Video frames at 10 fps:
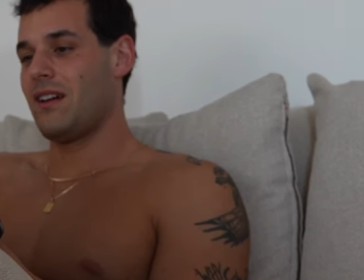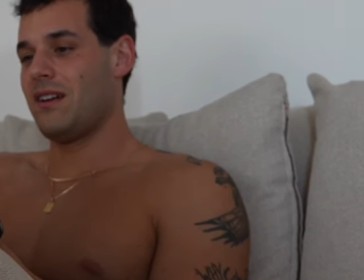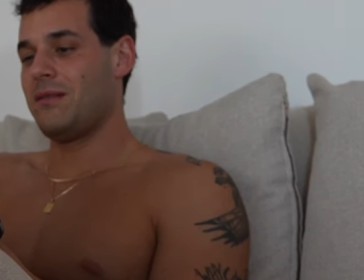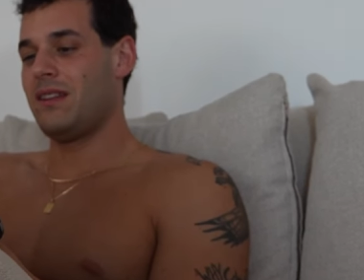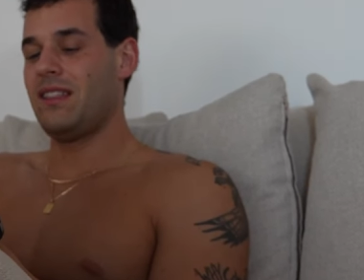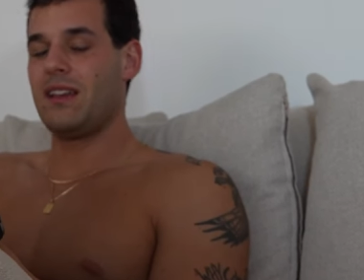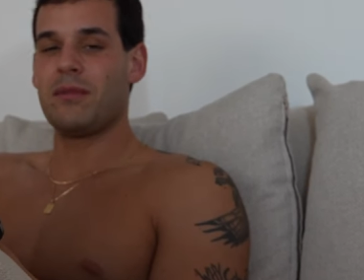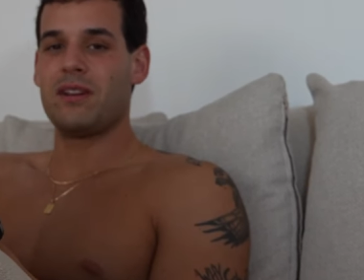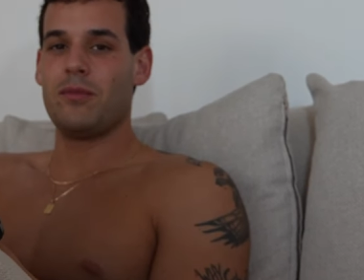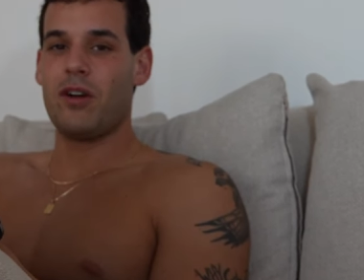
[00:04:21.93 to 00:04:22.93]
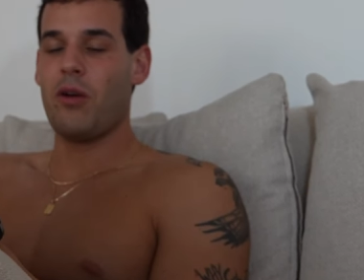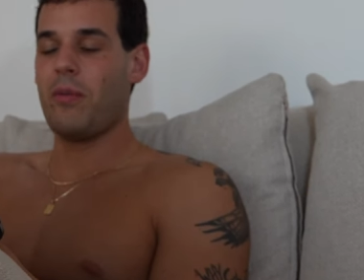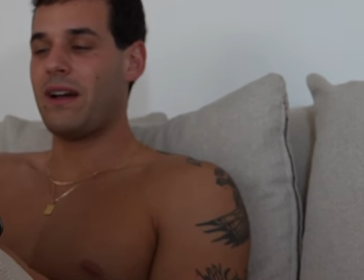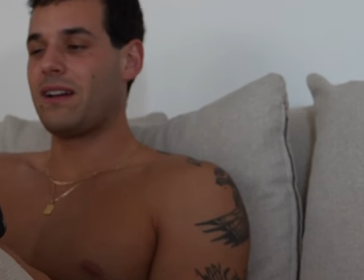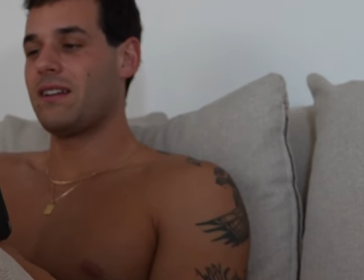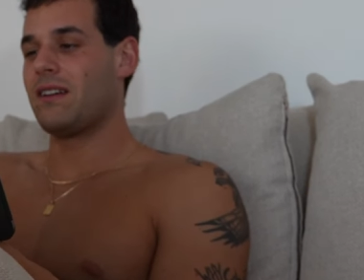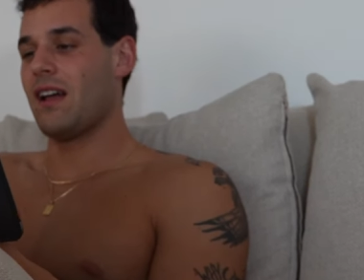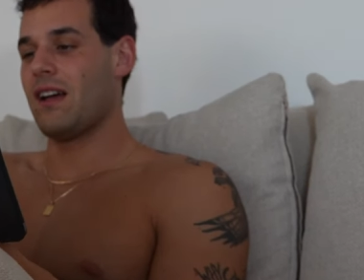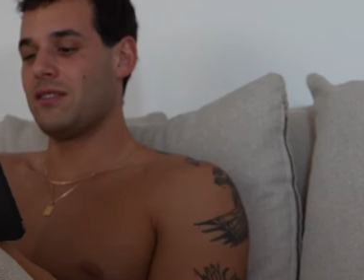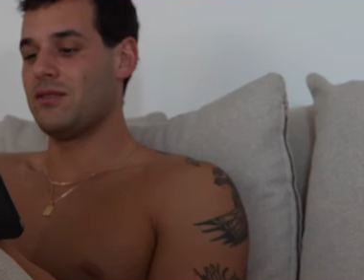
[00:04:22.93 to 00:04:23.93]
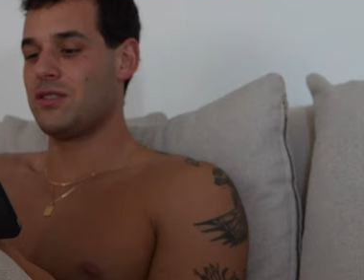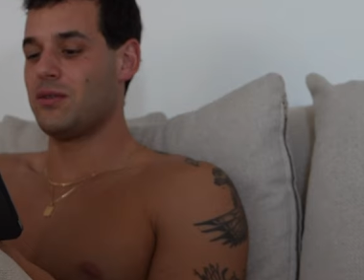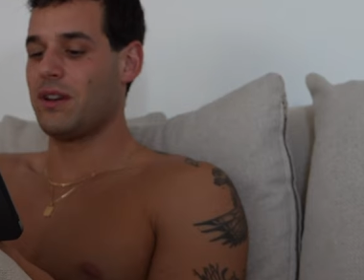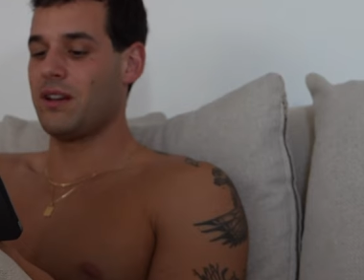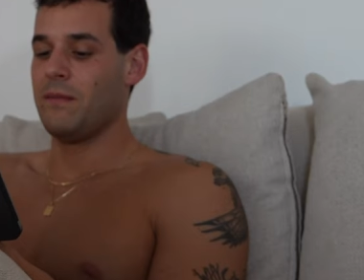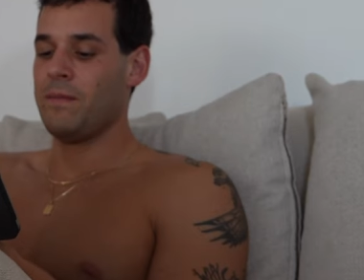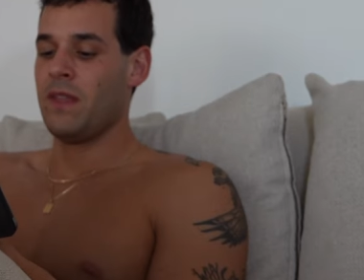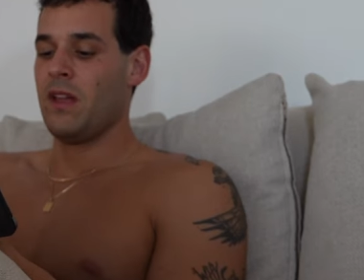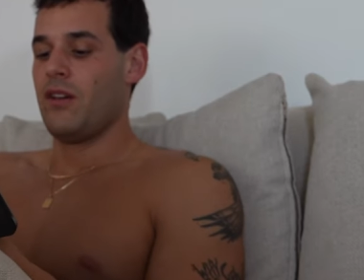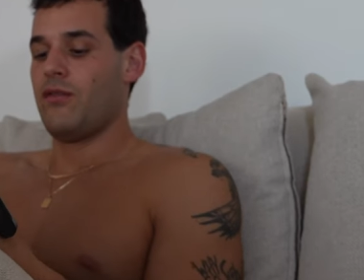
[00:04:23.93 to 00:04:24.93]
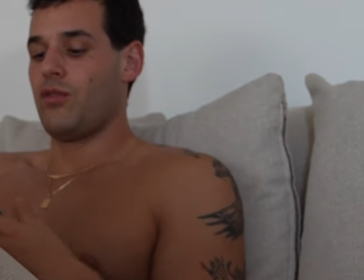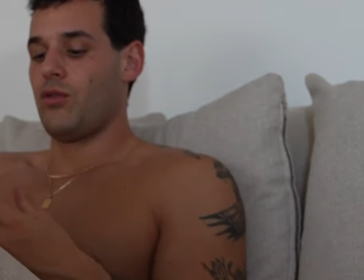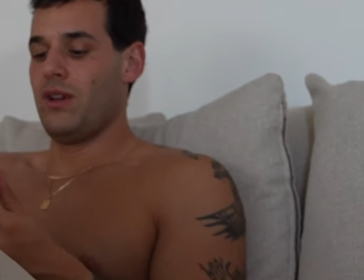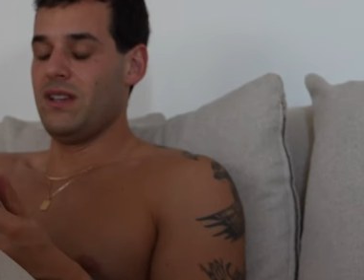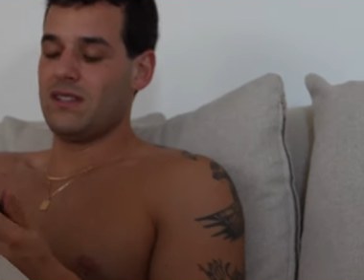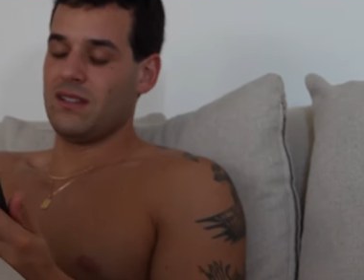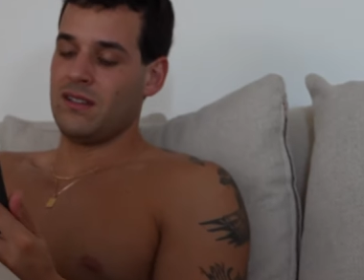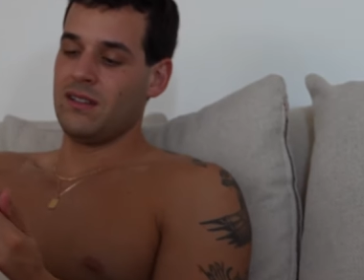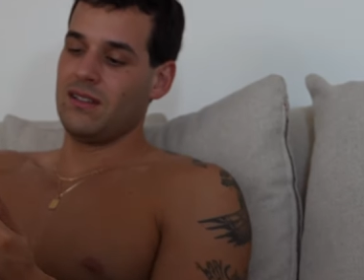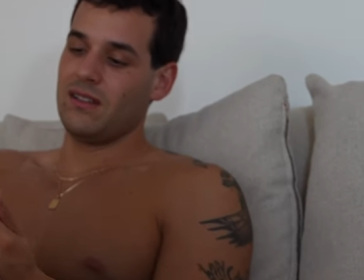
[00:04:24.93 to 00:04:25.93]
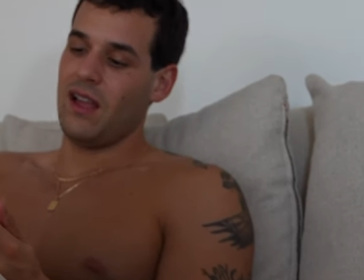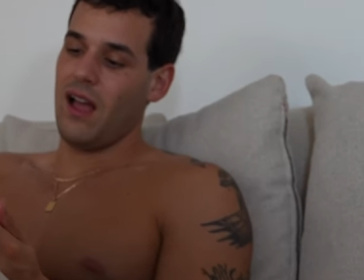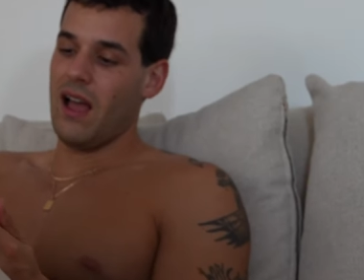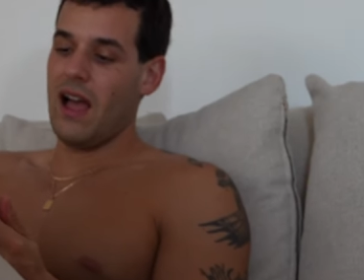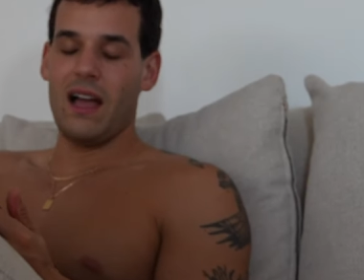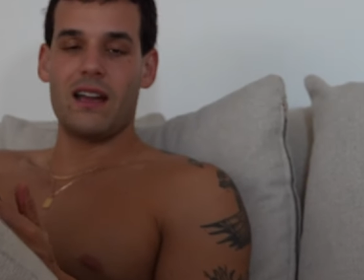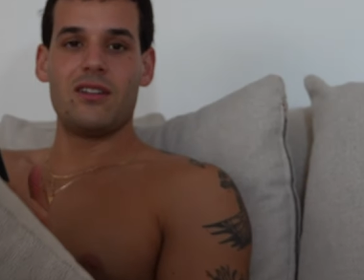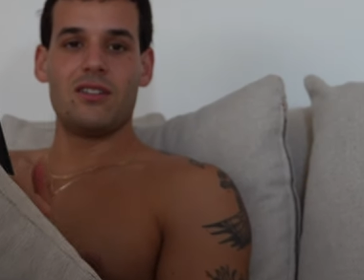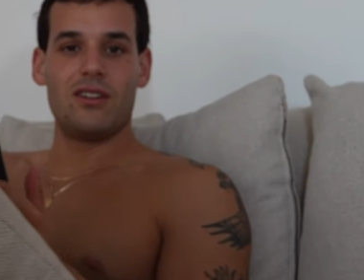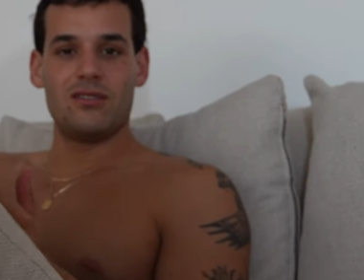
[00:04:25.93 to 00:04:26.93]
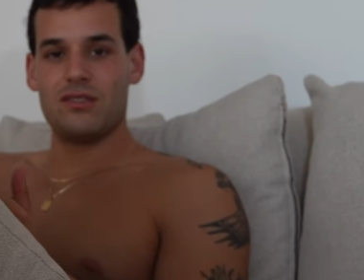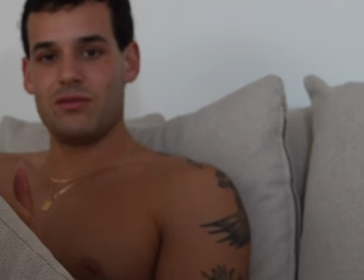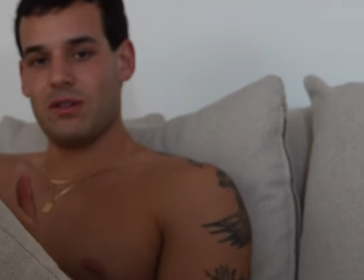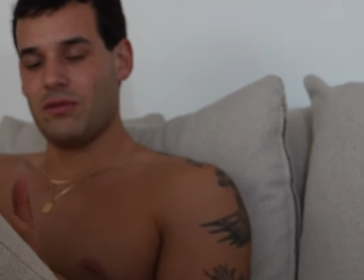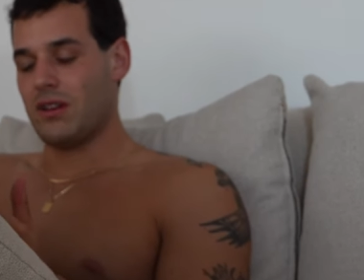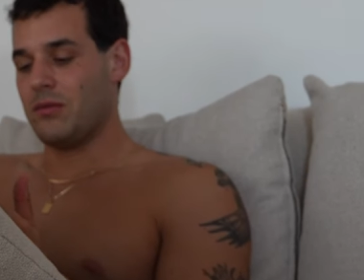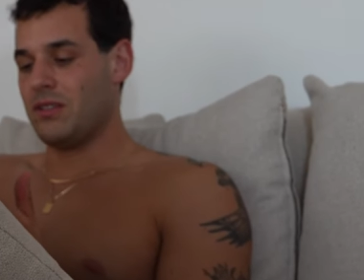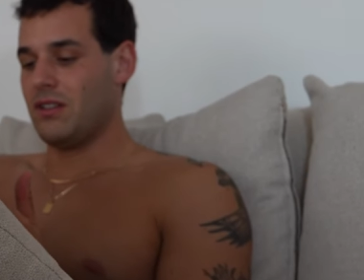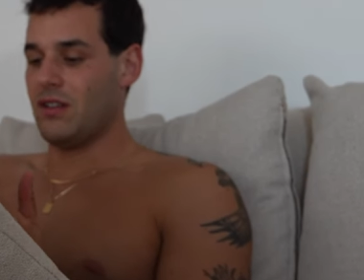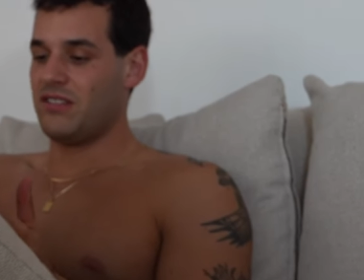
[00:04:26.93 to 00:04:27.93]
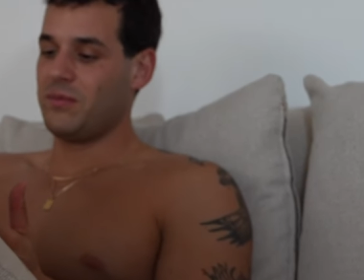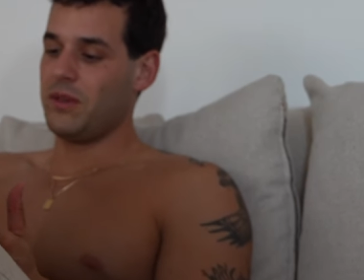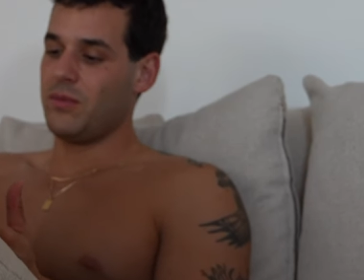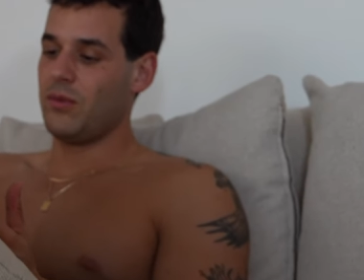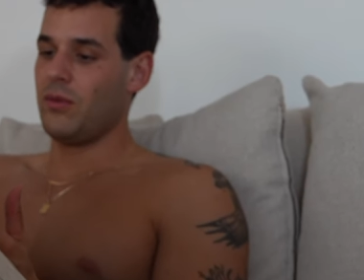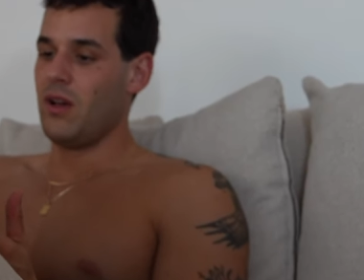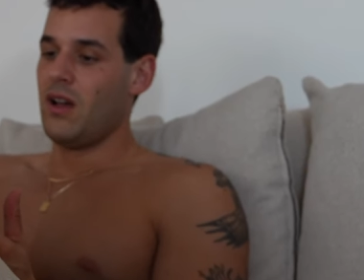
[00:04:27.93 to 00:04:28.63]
Uh, I think I'm gonna go back uh, to Siri for a reason that I cannot concentrate when I'm with a lot of people.